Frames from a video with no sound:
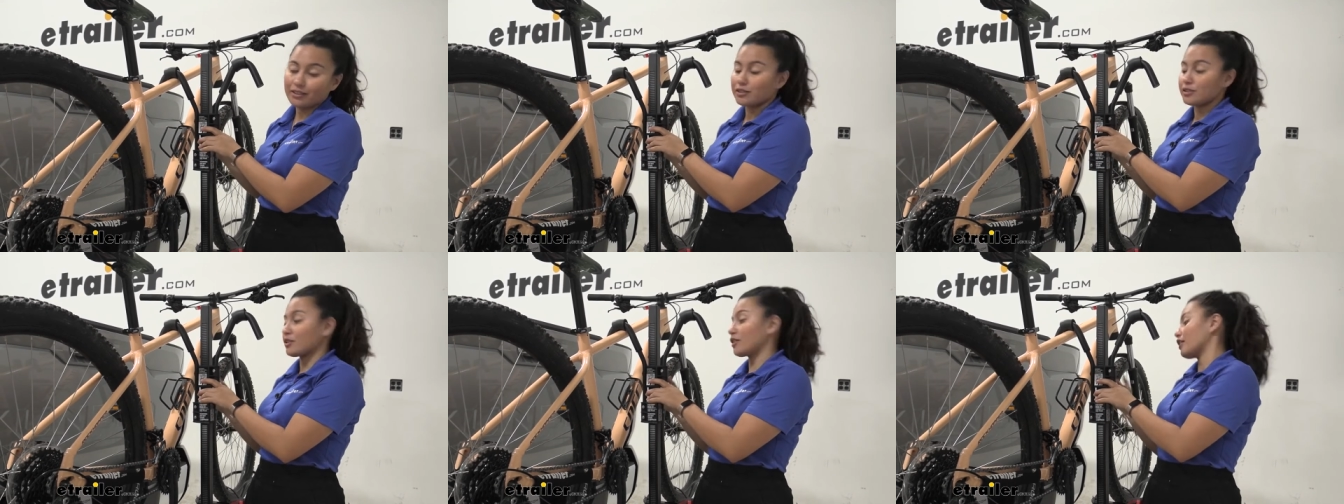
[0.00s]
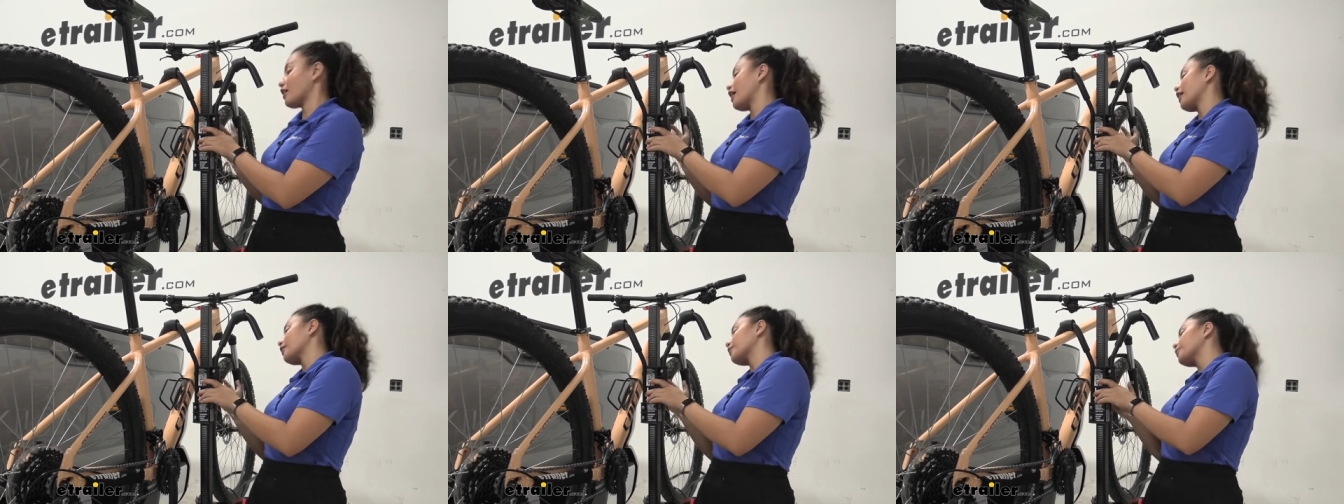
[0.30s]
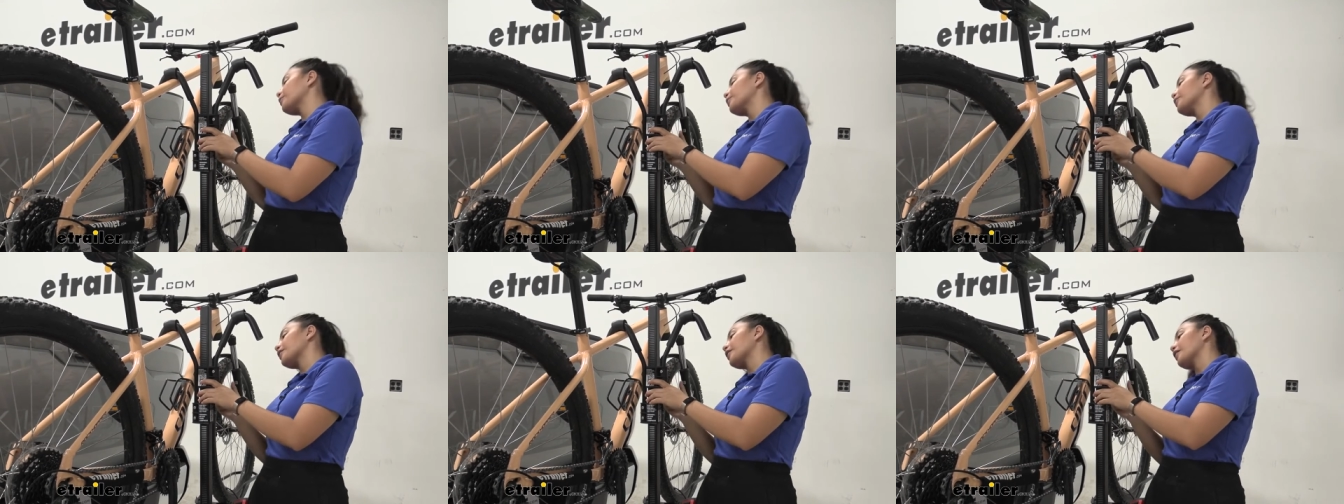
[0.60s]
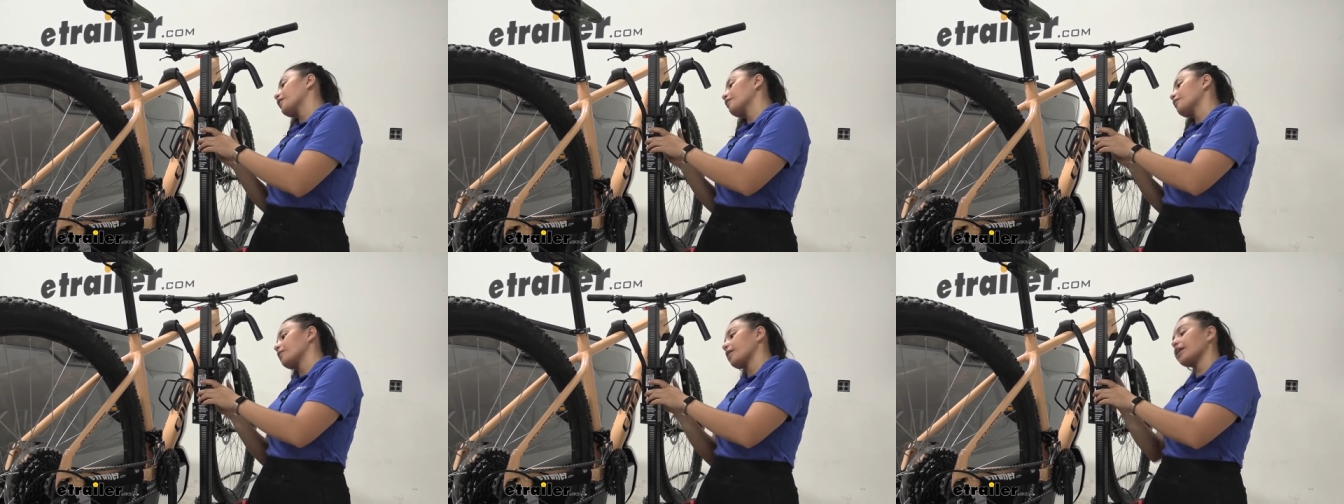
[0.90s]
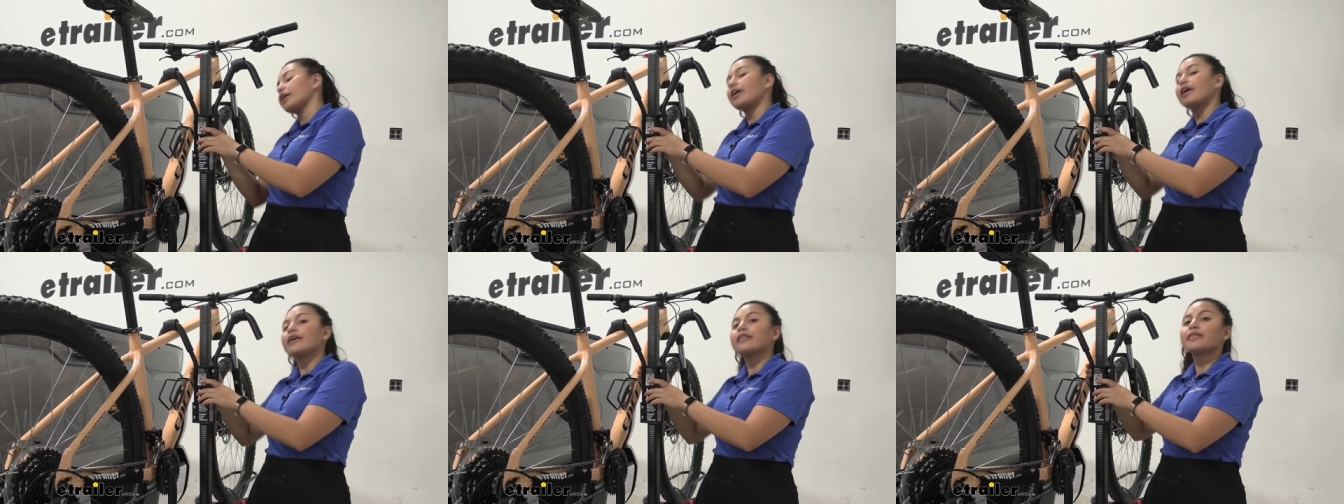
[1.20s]
There's a lock core
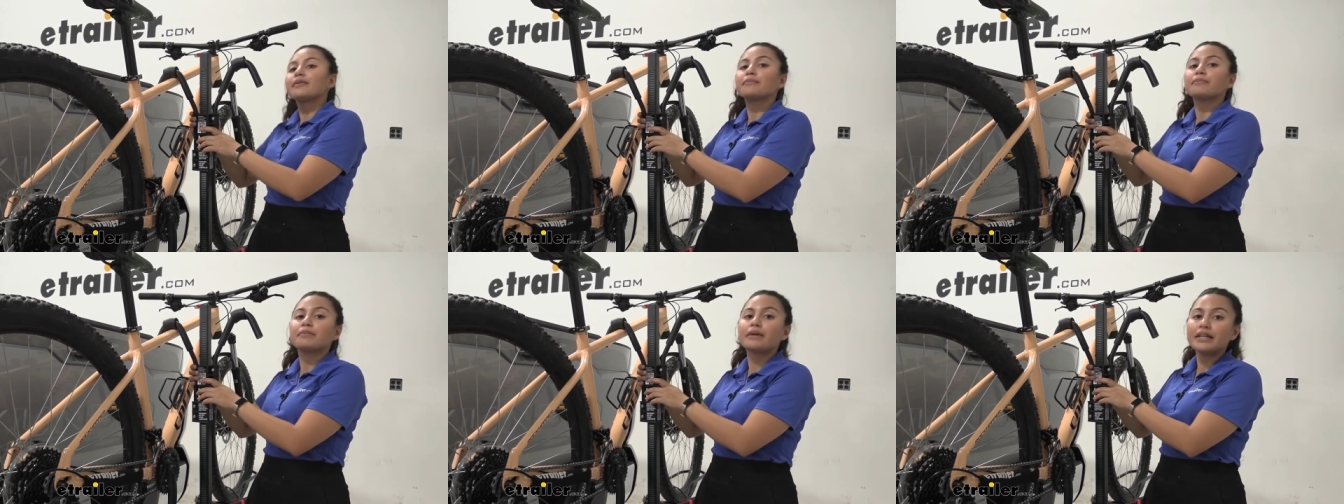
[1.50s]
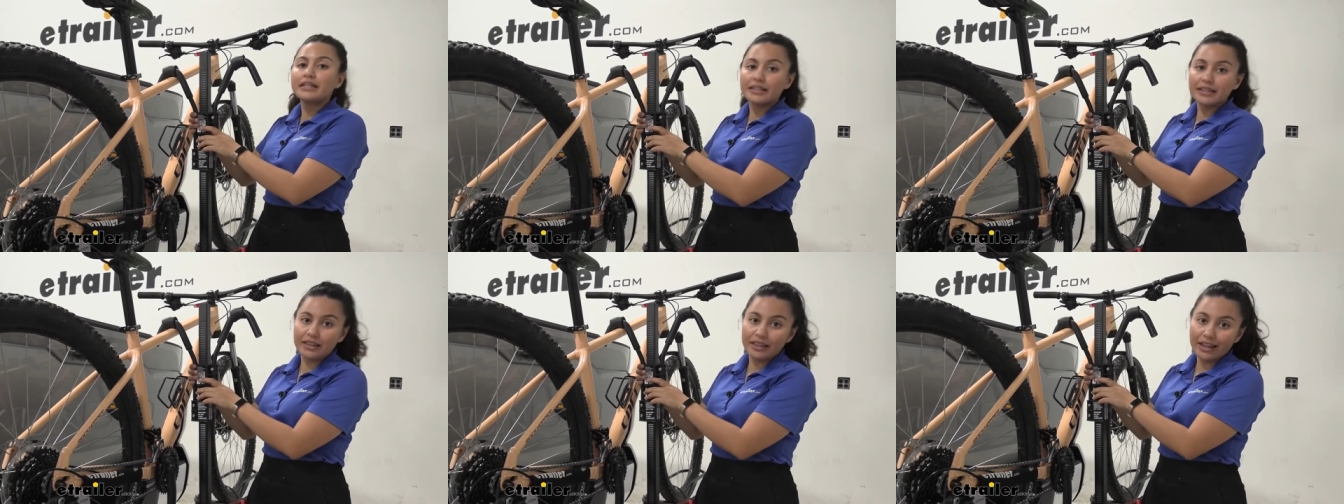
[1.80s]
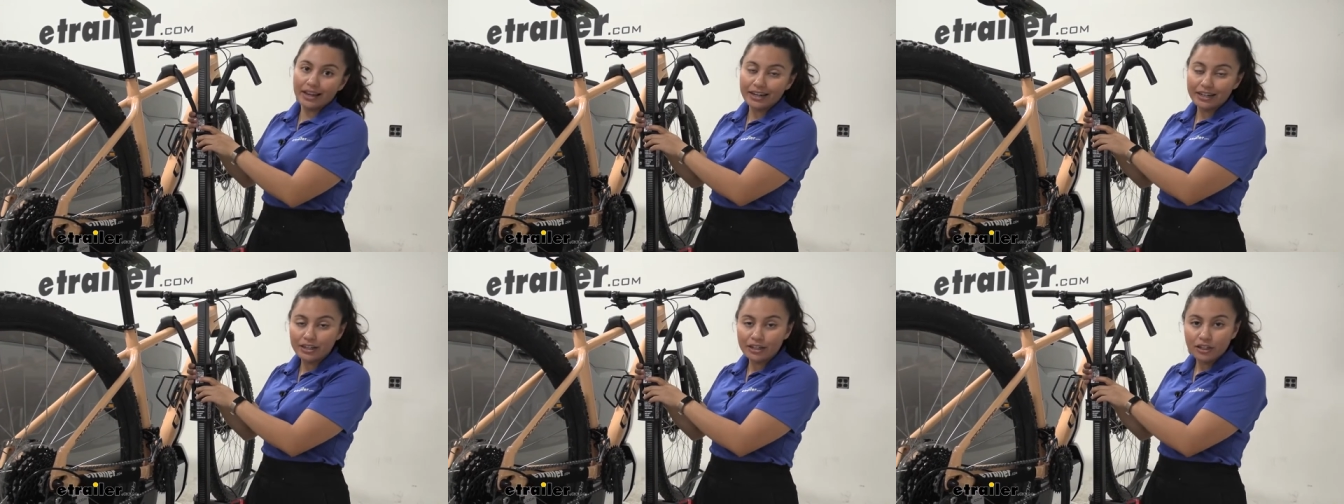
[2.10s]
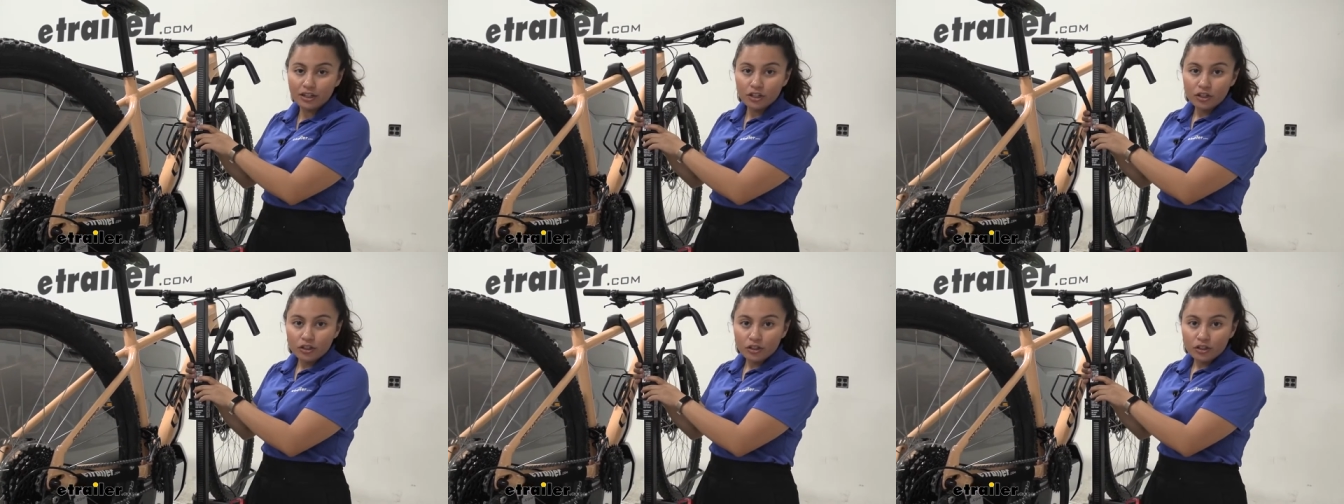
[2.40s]
right on the button there.